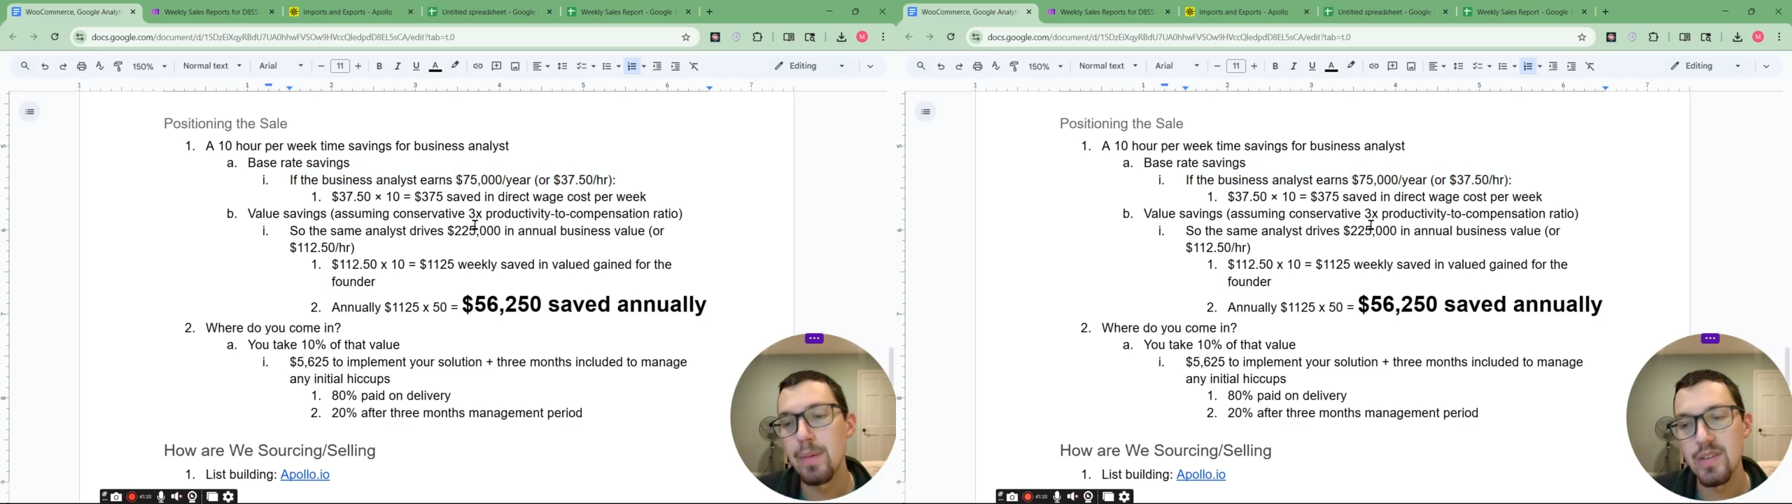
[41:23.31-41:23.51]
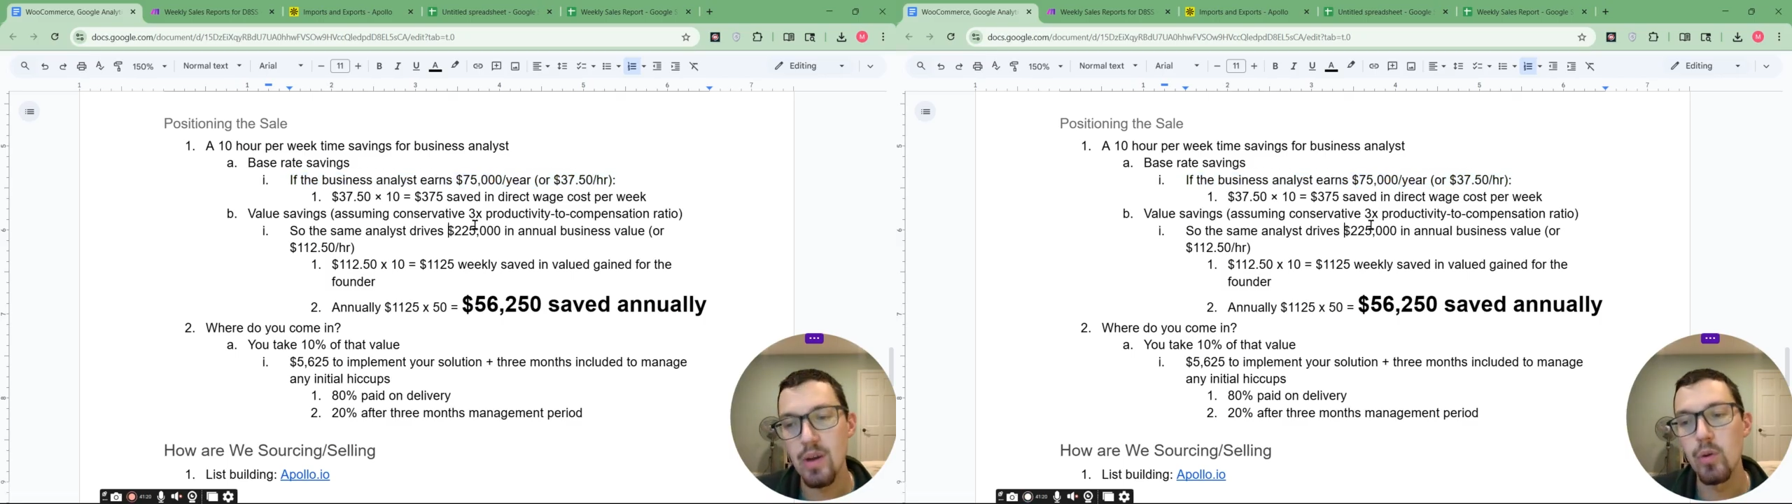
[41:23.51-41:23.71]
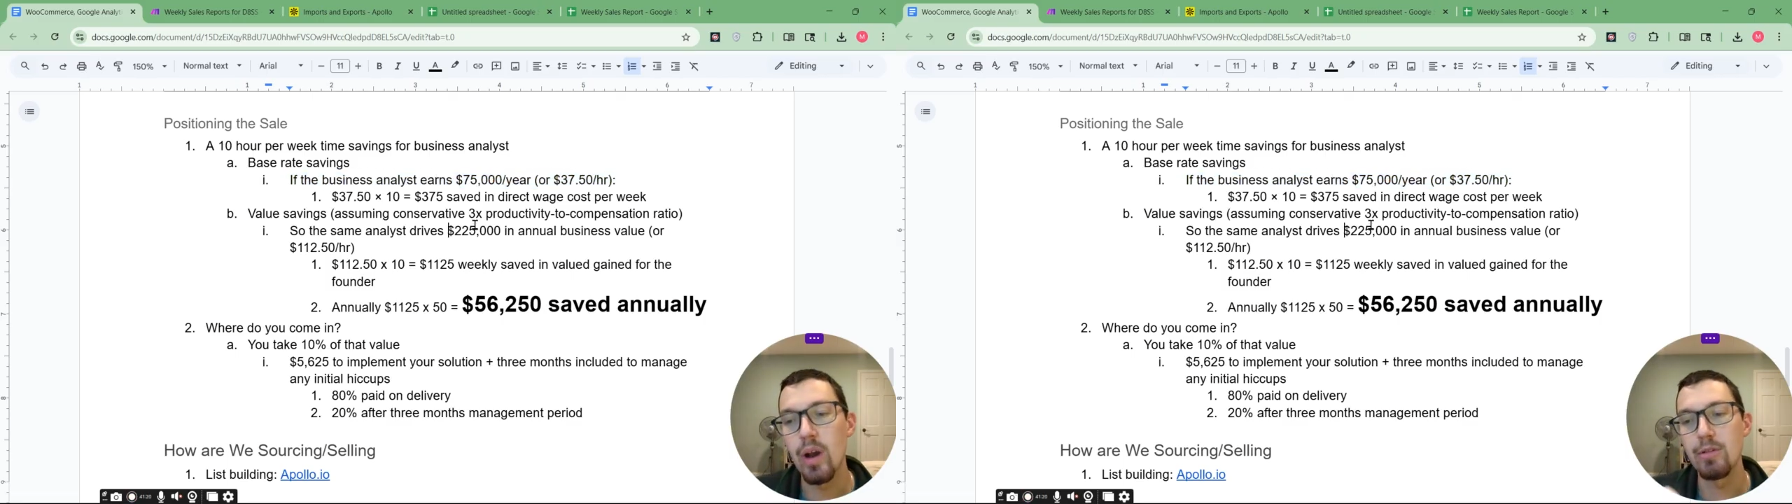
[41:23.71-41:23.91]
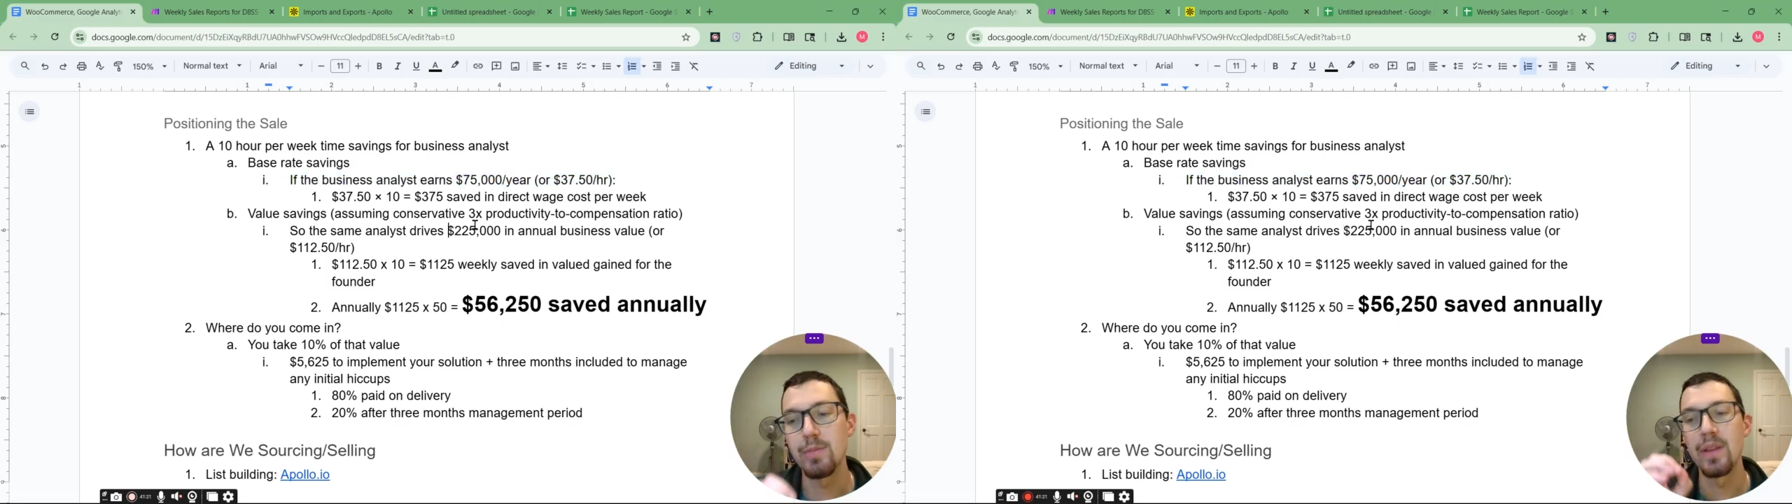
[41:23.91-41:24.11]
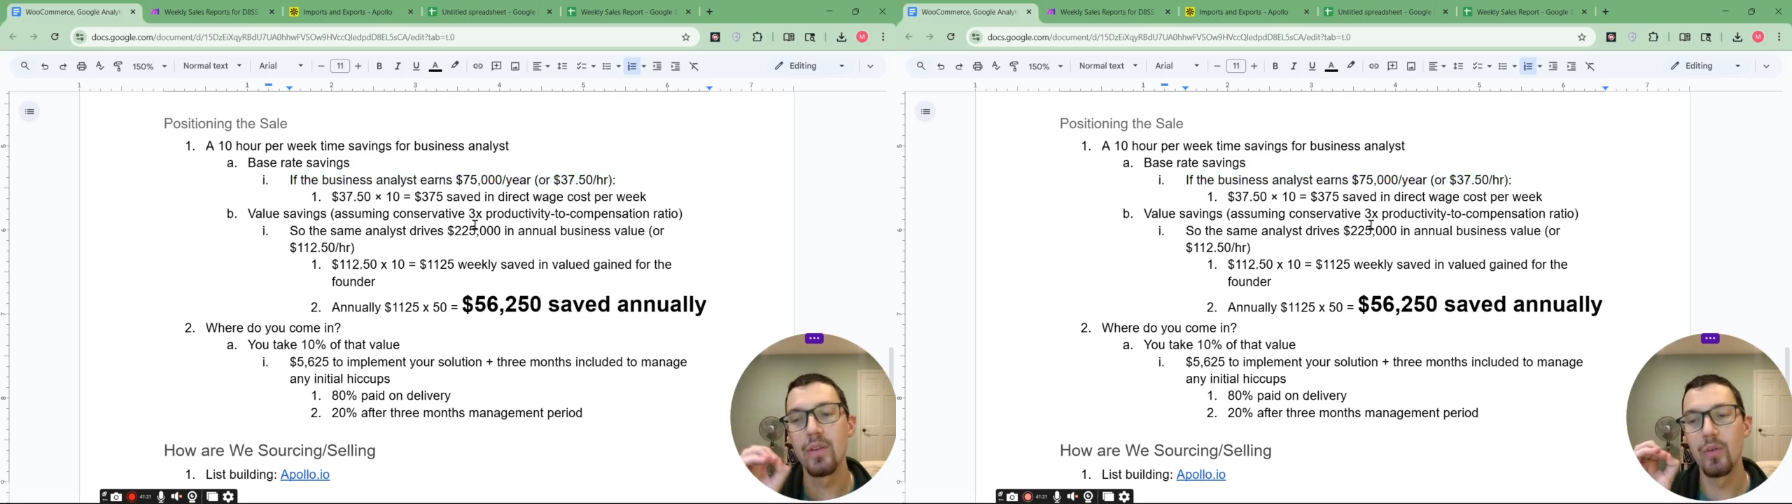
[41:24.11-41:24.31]
Maybe it's not
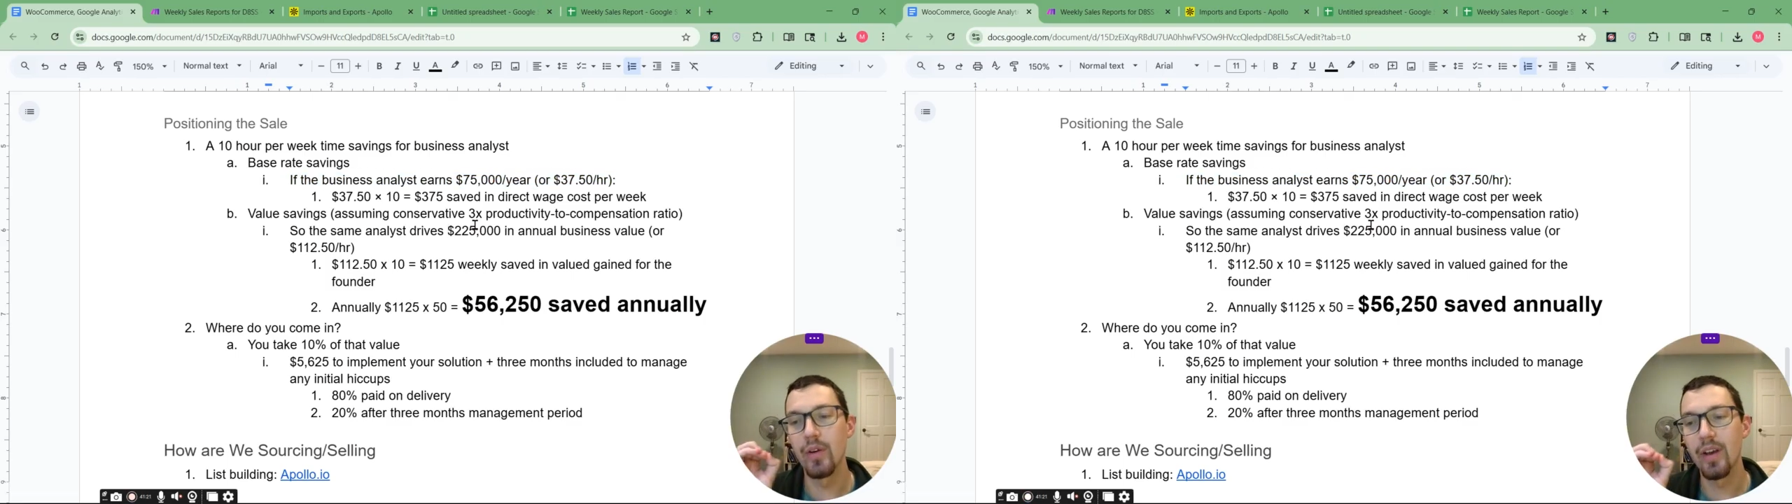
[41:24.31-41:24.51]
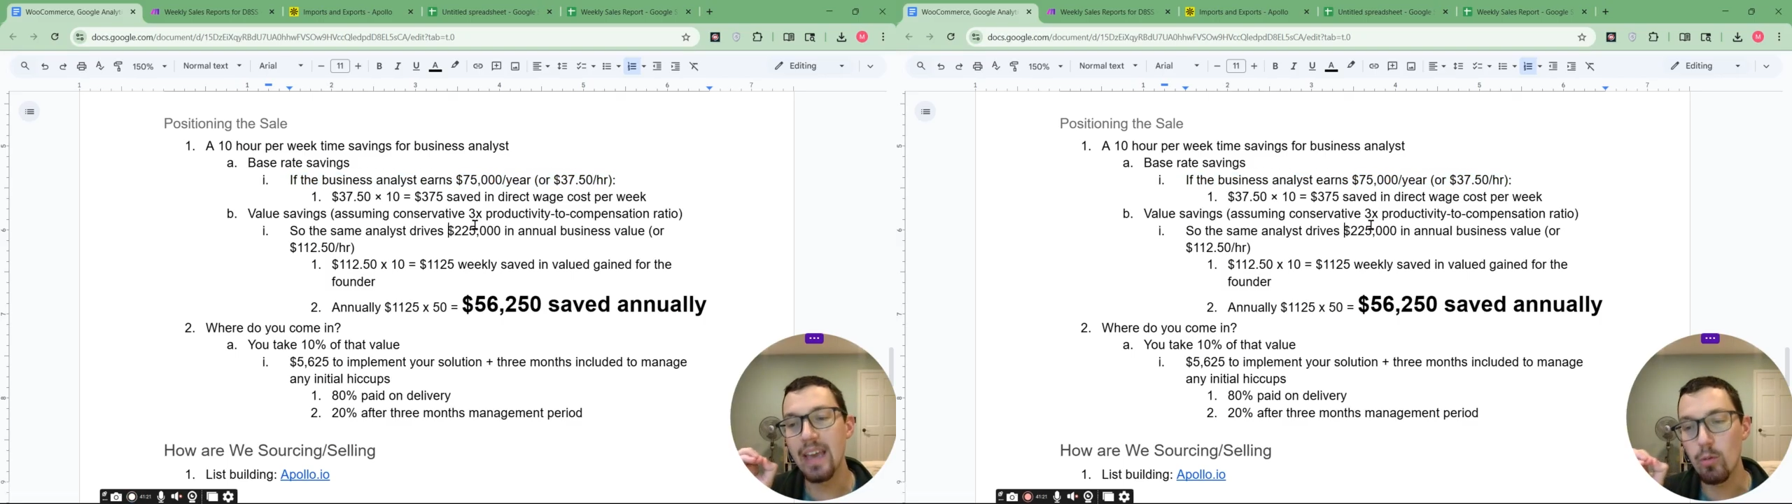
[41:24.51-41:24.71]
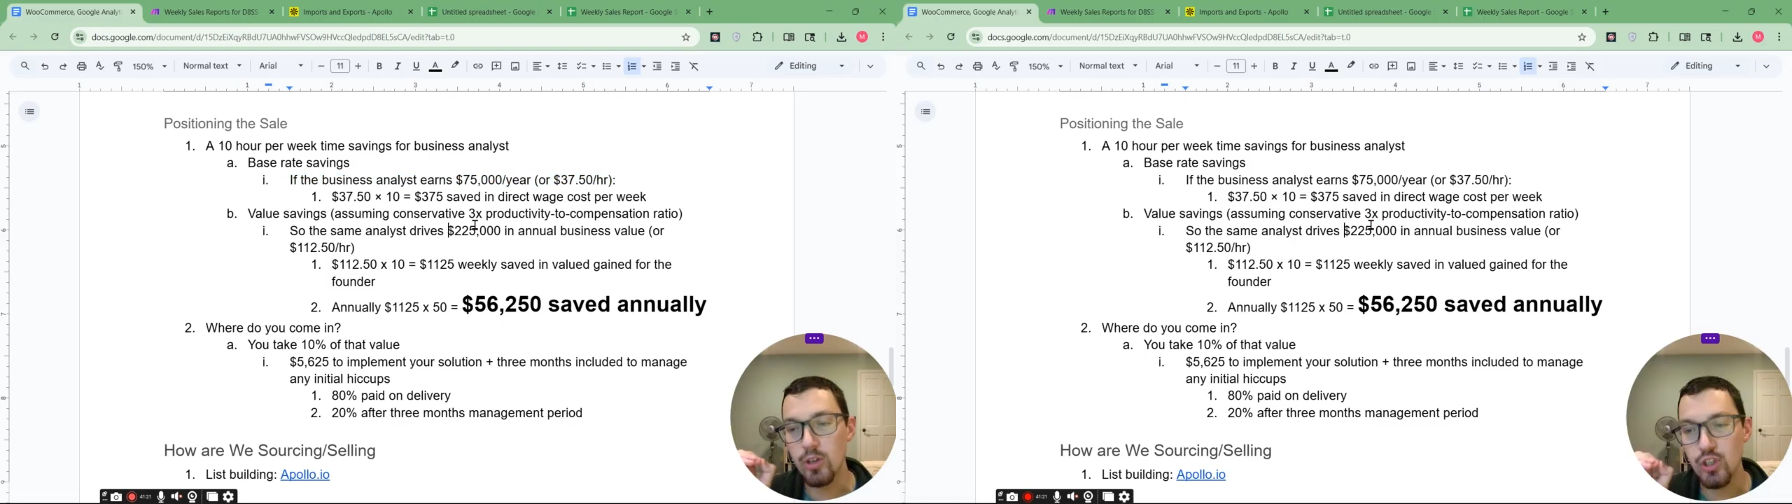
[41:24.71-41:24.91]
WooCommerce, but again,